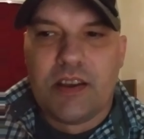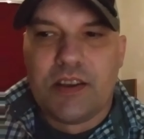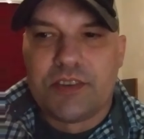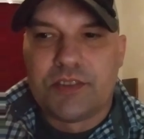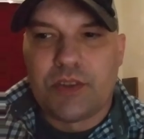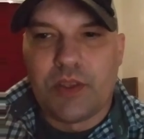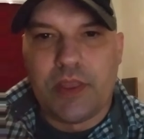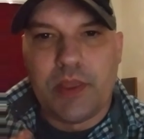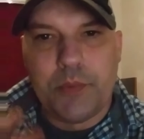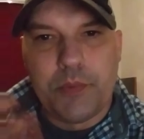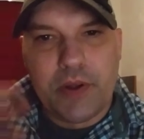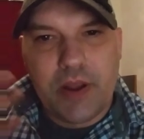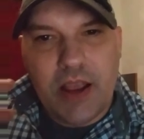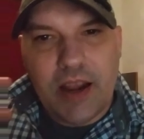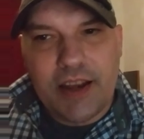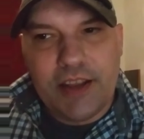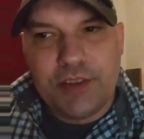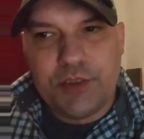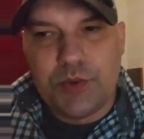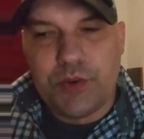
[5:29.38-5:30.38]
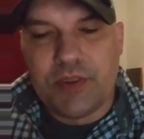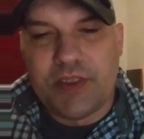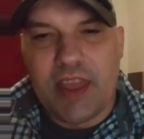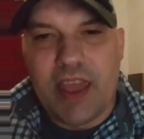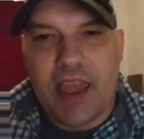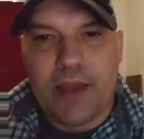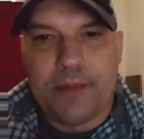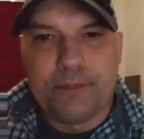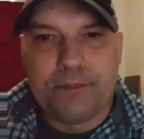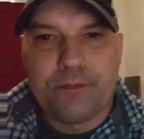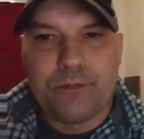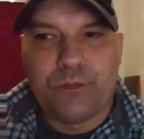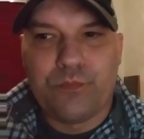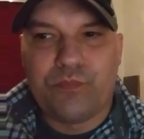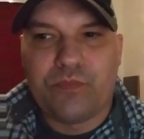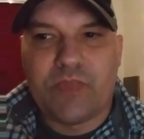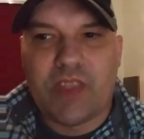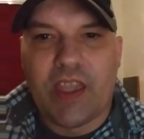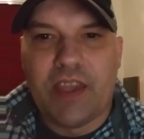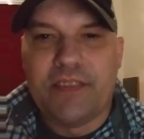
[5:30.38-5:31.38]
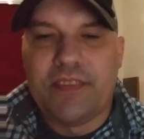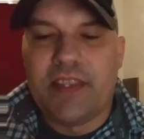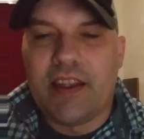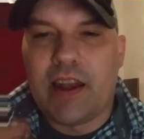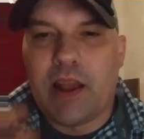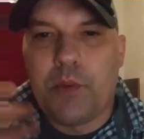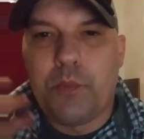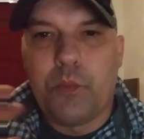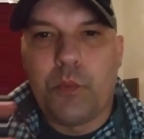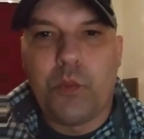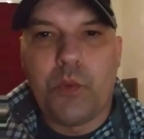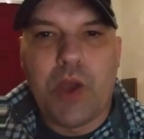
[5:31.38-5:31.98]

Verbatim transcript: So they were kind of doing that, and then I